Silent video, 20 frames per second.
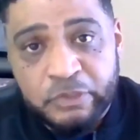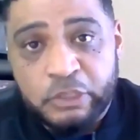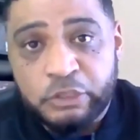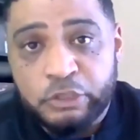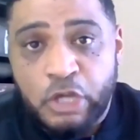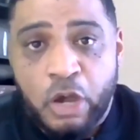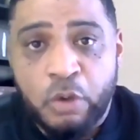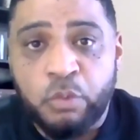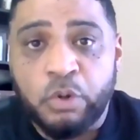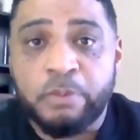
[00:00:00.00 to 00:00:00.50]

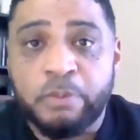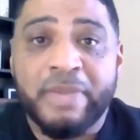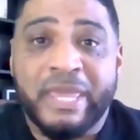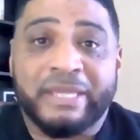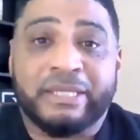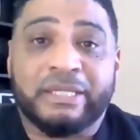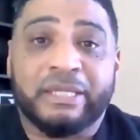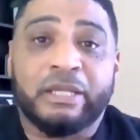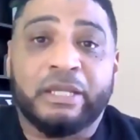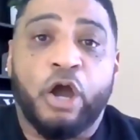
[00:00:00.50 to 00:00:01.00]
Y'all, we're
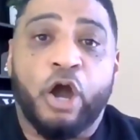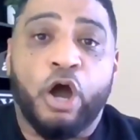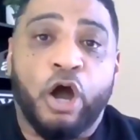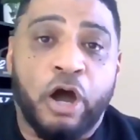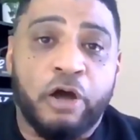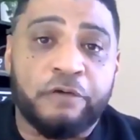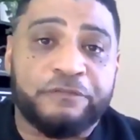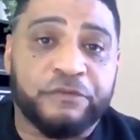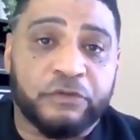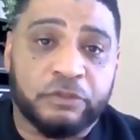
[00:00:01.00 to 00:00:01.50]
making
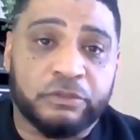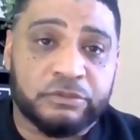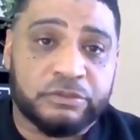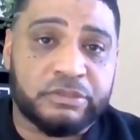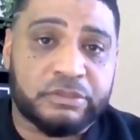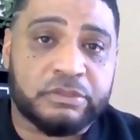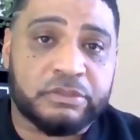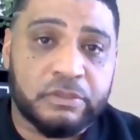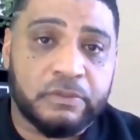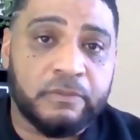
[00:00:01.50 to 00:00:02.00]

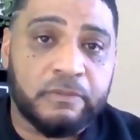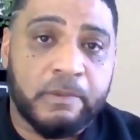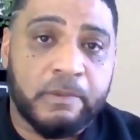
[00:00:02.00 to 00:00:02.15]
offers.